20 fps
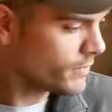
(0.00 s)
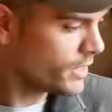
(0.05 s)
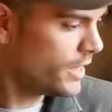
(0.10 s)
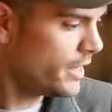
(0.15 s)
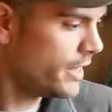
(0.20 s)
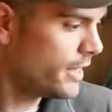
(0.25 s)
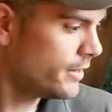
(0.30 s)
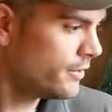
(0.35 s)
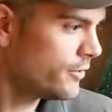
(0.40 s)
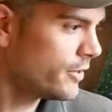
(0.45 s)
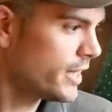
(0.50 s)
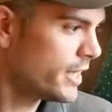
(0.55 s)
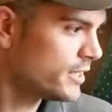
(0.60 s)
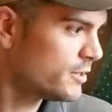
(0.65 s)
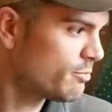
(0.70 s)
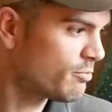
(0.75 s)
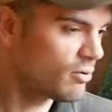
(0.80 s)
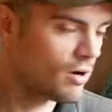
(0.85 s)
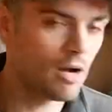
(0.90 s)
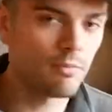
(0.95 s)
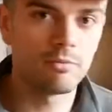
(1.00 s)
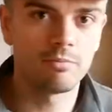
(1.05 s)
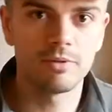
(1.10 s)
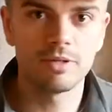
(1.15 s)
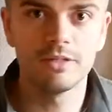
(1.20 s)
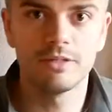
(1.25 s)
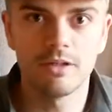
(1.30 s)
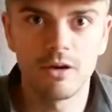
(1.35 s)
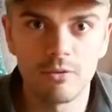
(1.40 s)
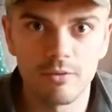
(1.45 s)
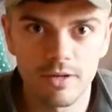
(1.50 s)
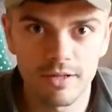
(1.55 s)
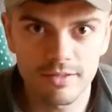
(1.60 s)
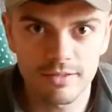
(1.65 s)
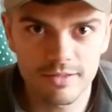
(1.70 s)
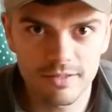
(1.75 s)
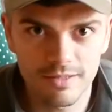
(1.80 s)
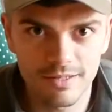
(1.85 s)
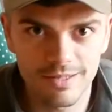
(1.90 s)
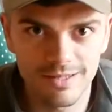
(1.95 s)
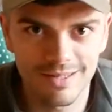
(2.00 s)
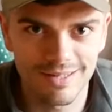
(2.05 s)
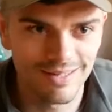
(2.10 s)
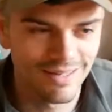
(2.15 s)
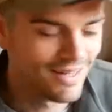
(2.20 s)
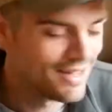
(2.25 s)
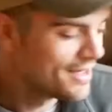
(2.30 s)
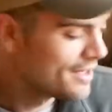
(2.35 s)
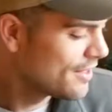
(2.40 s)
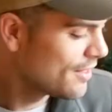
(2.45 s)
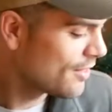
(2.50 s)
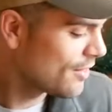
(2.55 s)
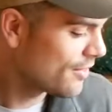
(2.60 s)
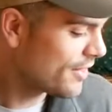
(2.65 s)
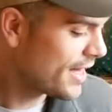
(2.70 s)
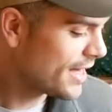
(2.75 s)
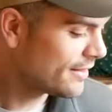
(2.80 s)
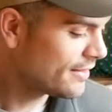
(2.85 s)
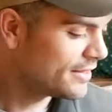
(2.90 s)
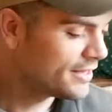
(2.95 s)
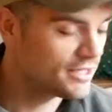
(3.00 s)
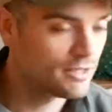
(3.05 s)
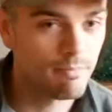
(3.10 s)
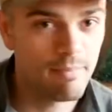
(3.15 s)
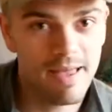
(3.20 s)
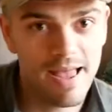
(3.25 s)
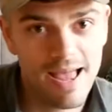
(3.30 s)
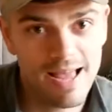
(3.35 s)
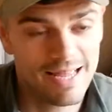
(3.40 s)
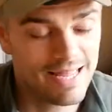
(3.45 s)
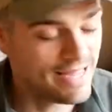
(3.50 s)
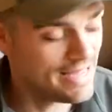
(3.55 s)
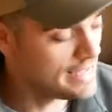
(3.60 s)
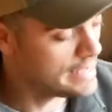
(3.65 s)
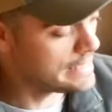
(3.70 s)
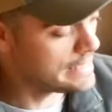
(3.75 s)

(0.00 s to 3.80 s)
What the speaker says: And you guys probably noticed that this bag